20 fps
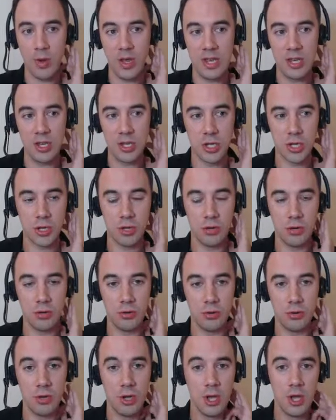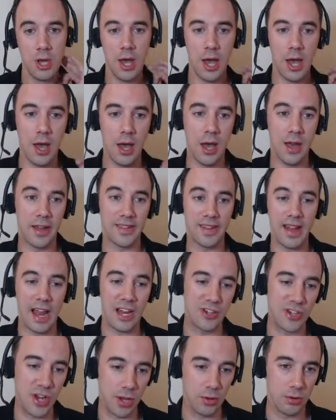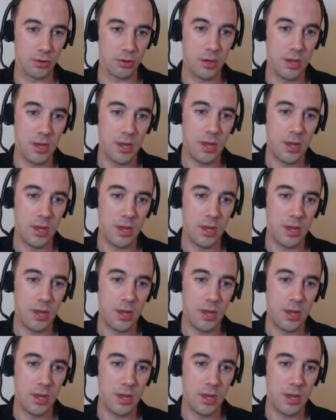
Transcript: into a Slack channel.